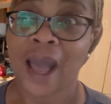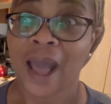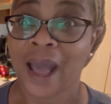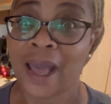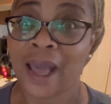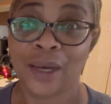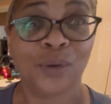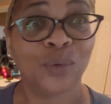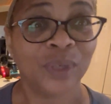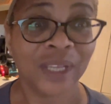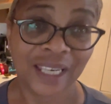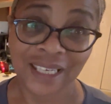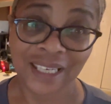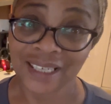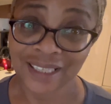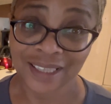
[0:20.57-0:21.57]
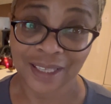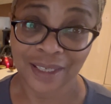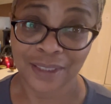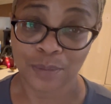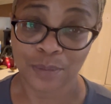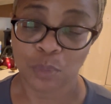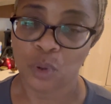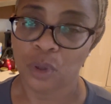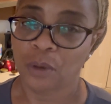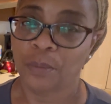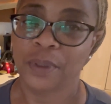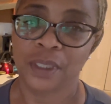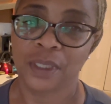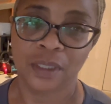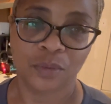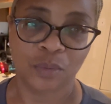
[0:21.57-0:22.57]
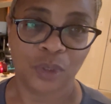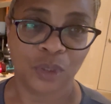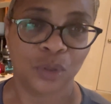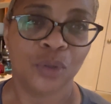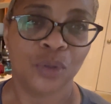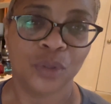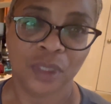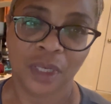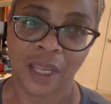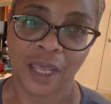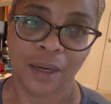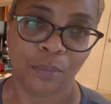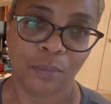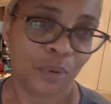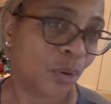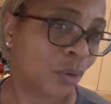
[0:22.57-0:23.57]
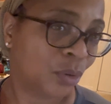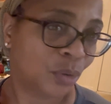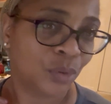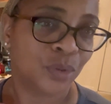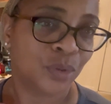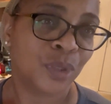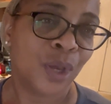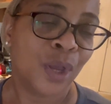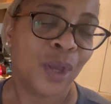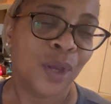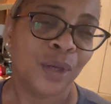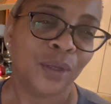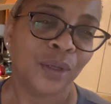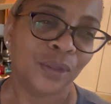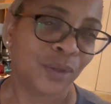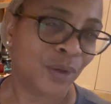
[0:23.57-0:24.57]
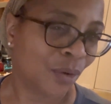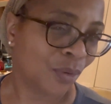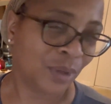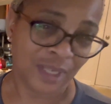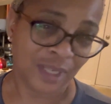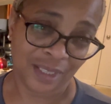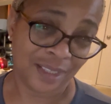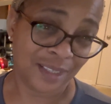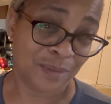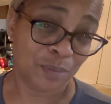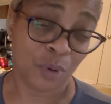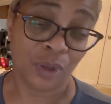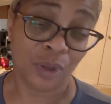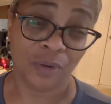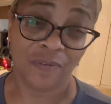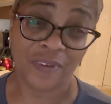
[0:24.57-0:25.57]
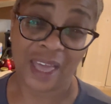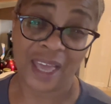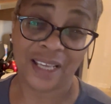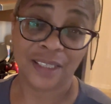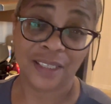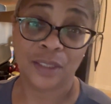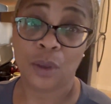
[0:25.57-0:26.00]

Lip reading: I don't let anything spoil, because when you use a lot of produce, you know, it can spoil fast.